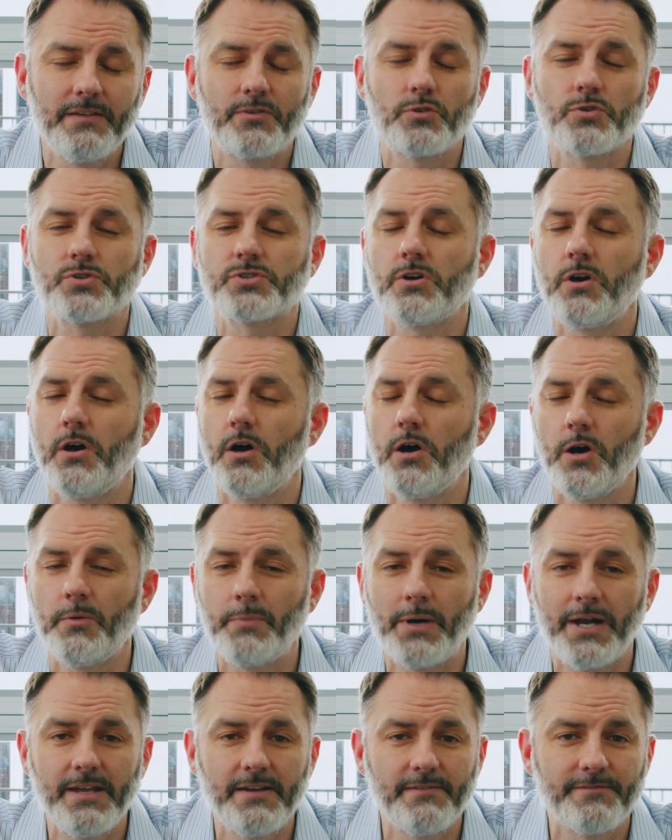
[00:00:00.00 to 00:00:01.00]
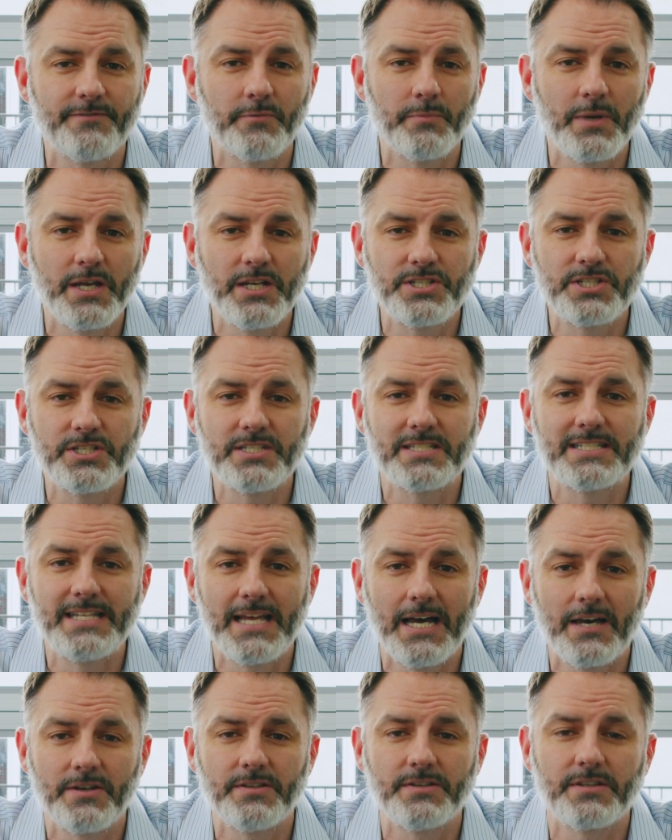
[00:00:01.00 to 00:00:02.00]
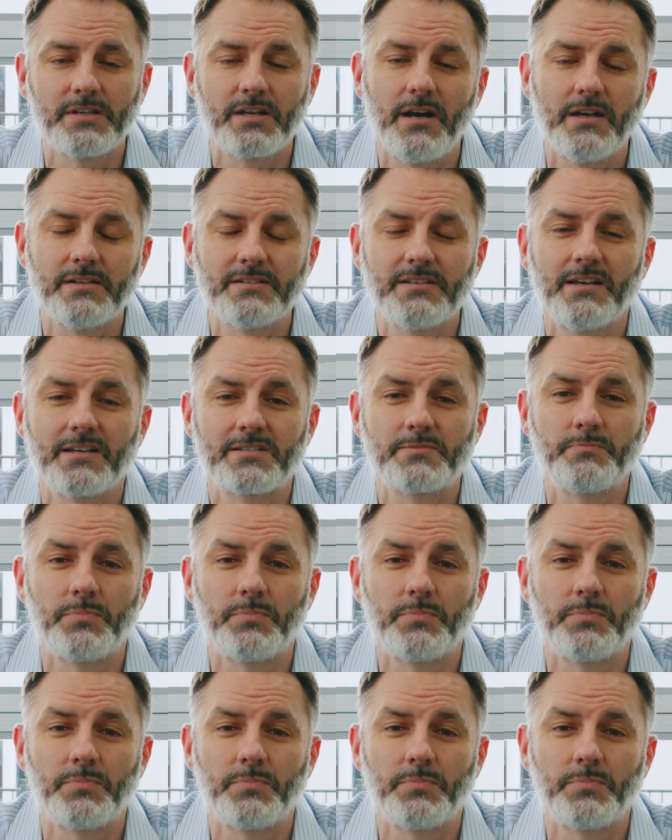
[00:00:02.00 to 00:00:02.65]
Of course, all my information's down in the context